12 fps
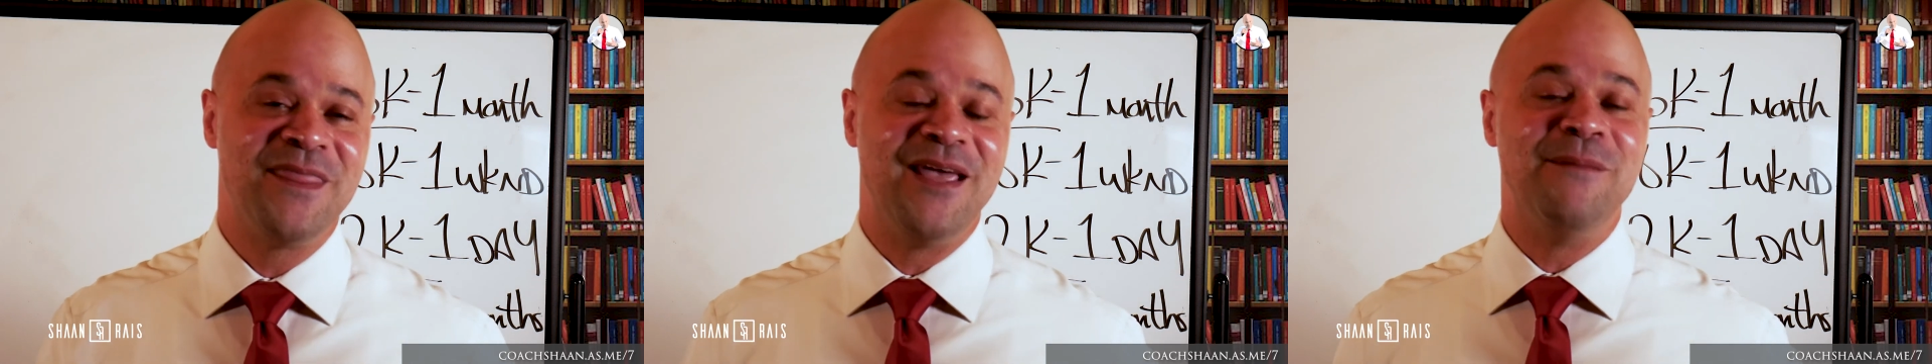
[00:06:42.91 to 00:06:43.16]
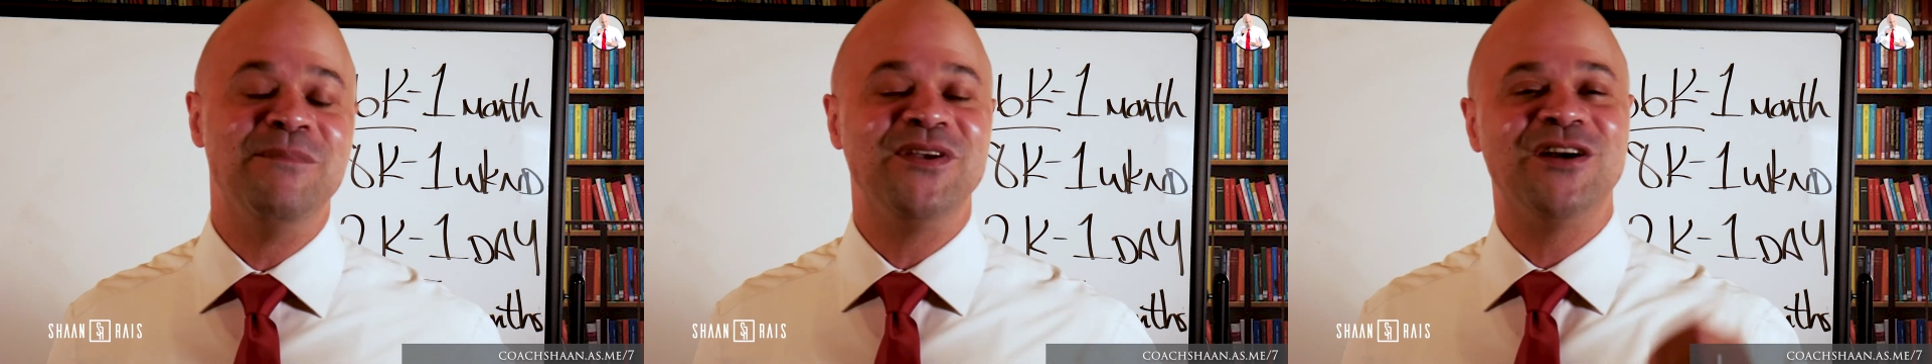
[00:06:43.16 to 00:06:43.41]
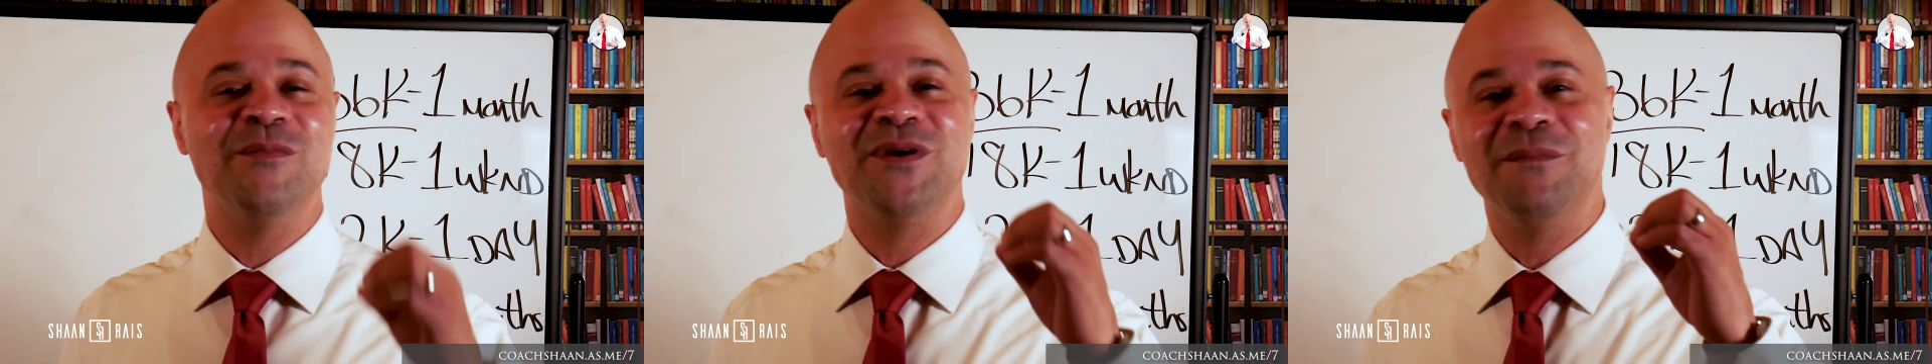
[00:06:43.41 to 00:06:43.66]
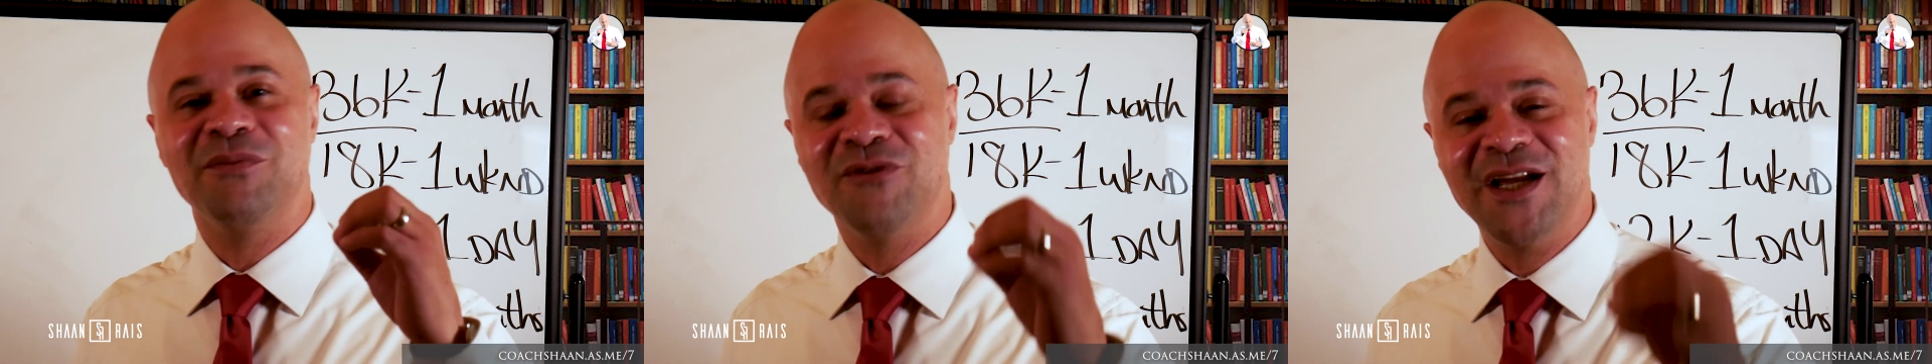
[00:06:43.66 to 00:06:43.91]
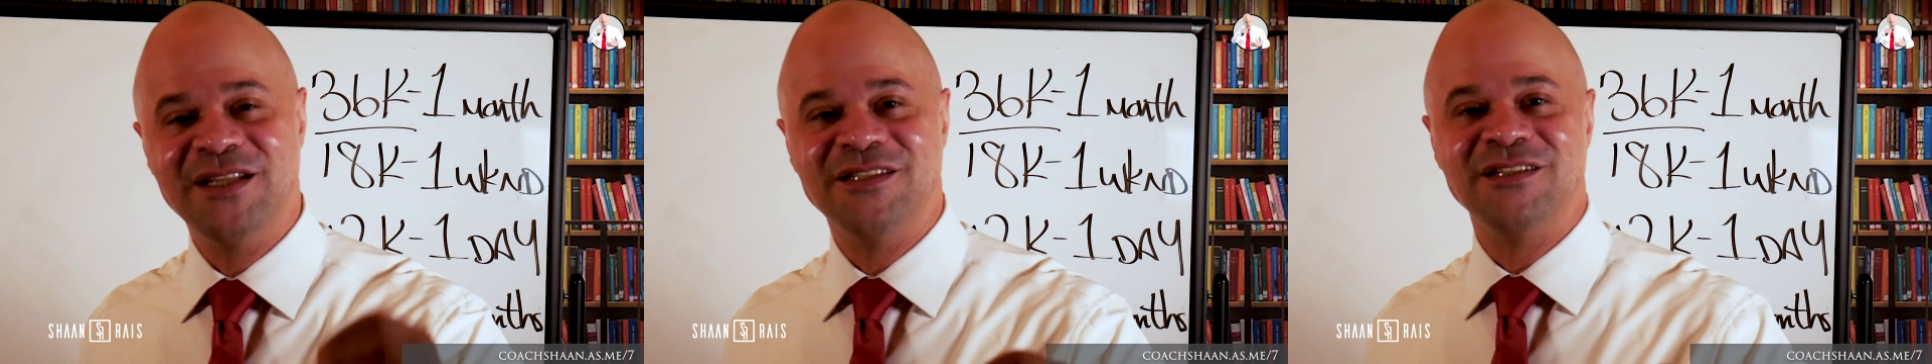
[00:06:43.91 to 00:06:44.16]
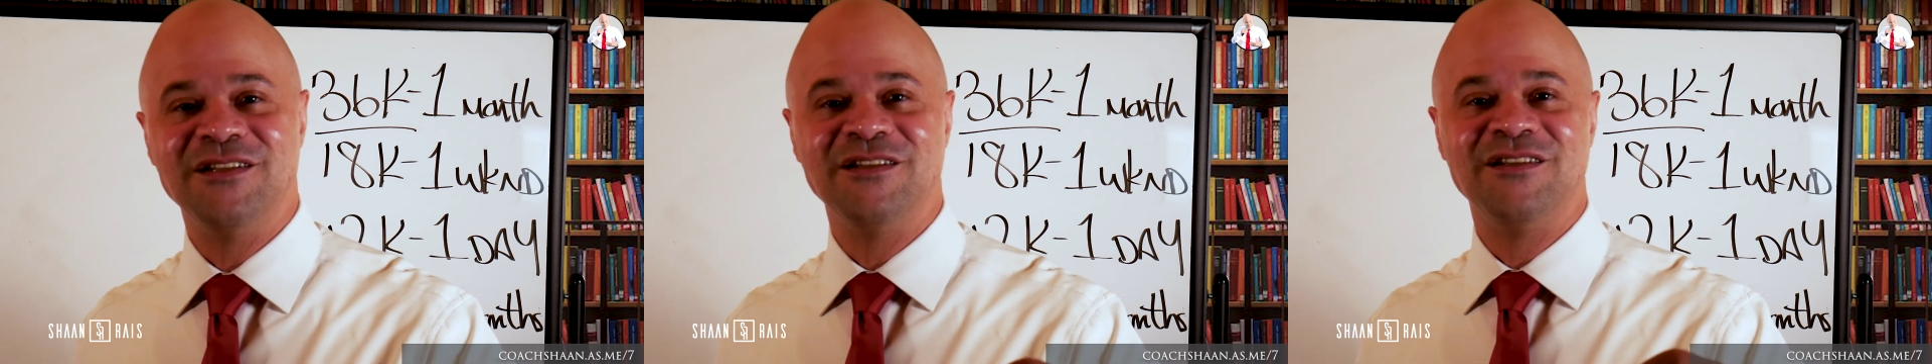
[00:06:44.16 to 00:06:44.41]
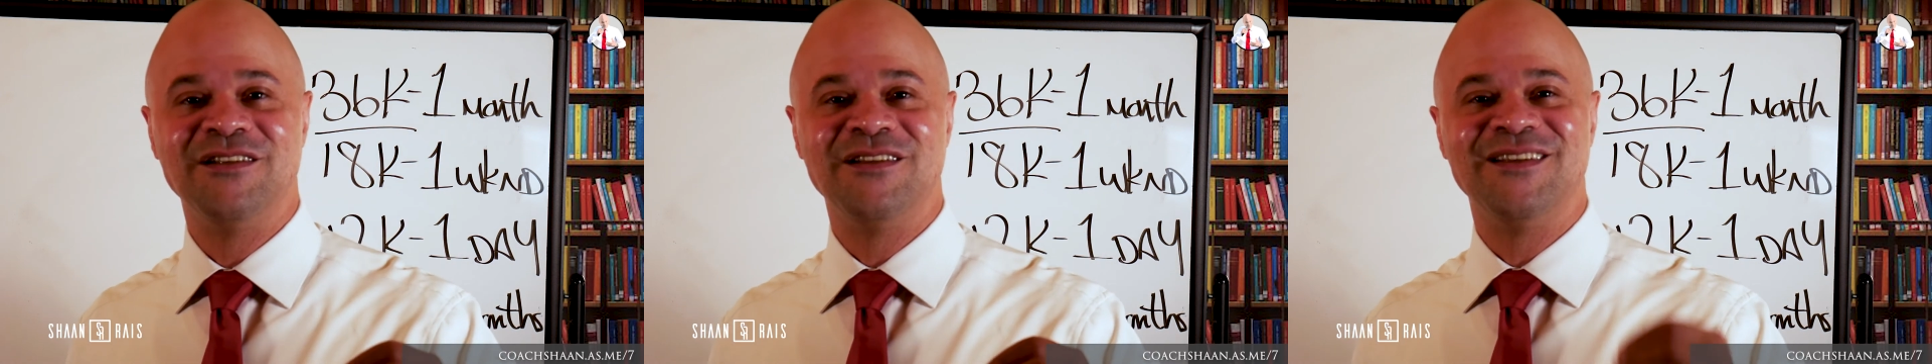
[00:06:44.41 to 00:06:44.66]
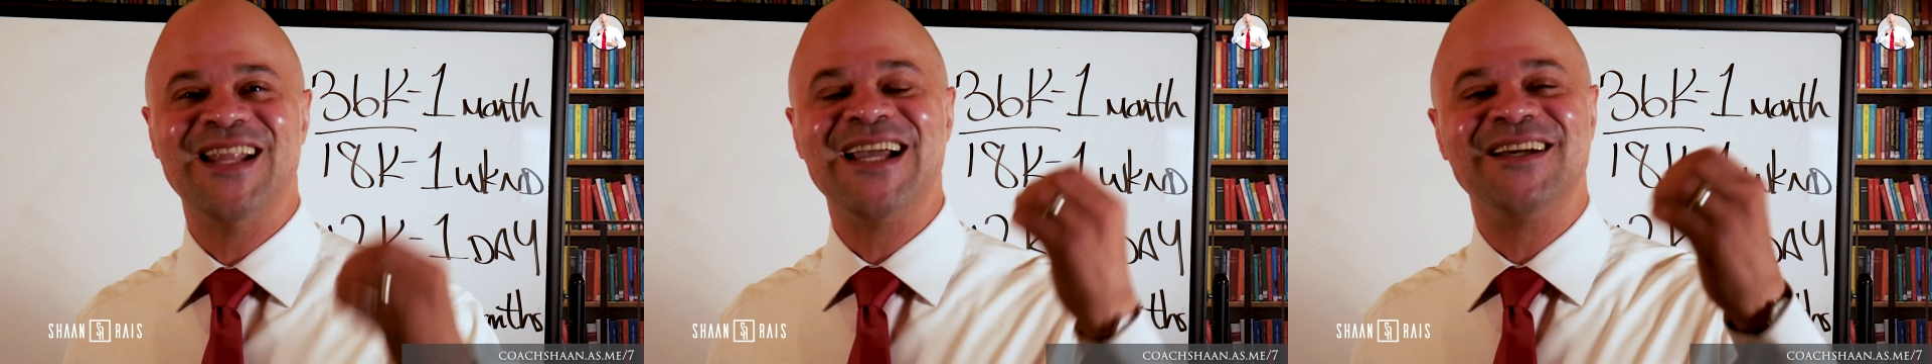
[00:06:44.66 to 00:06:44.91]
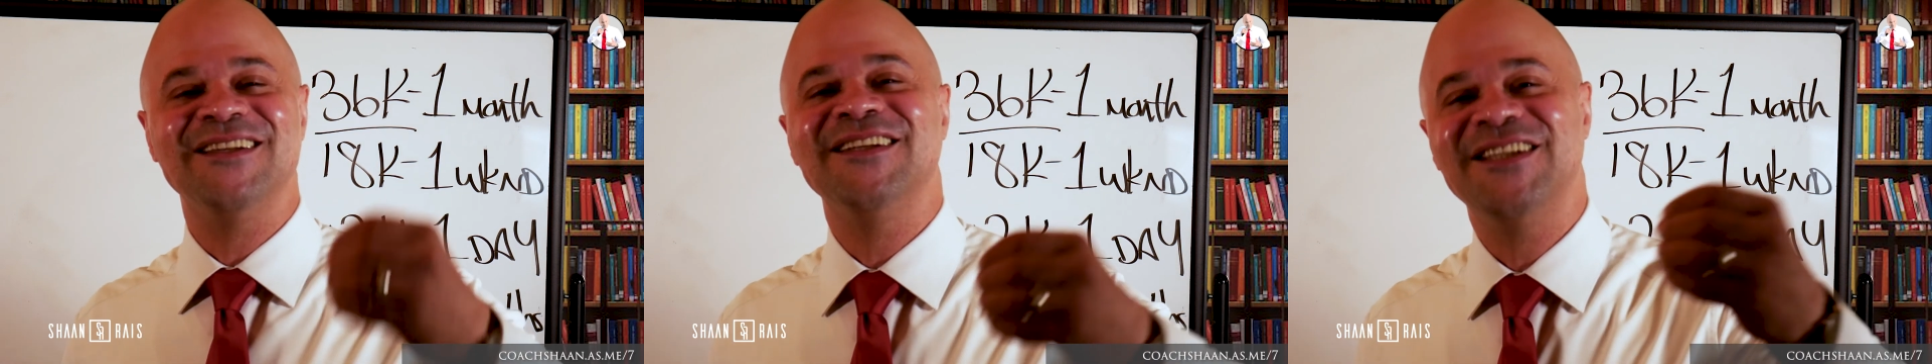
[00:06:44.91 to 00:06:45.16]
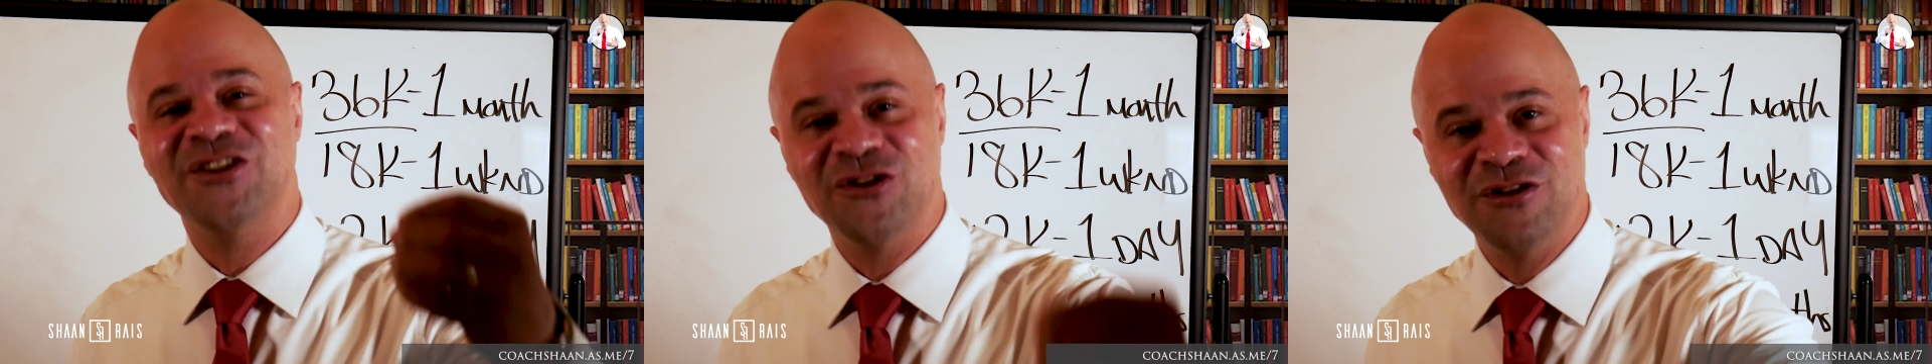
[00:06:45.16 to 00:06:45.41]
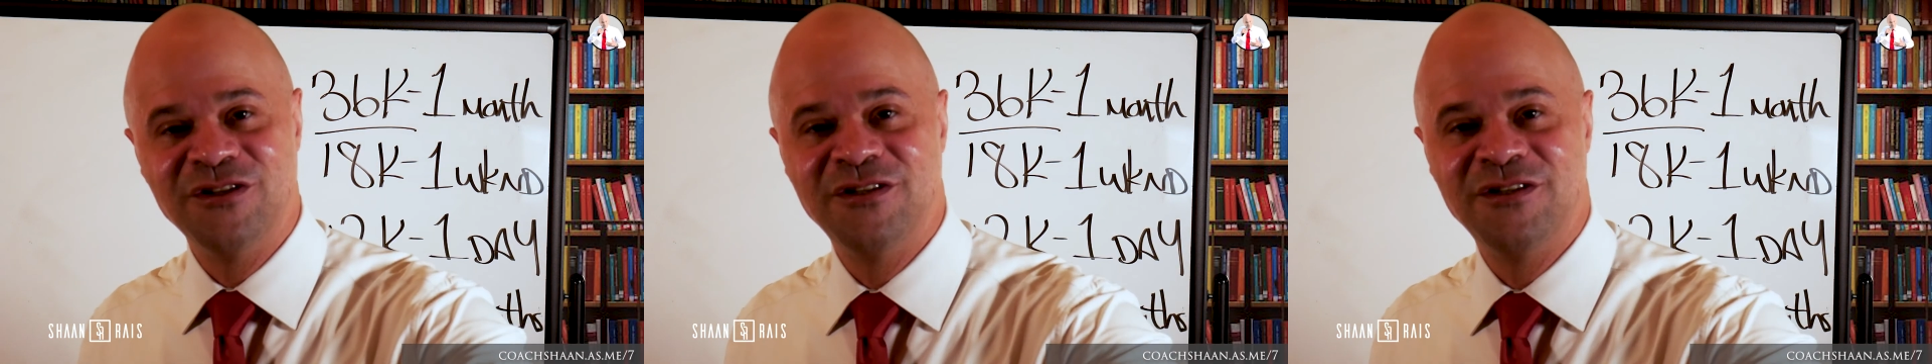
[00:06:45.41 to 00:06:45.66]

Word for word: and becoming branded like a leader.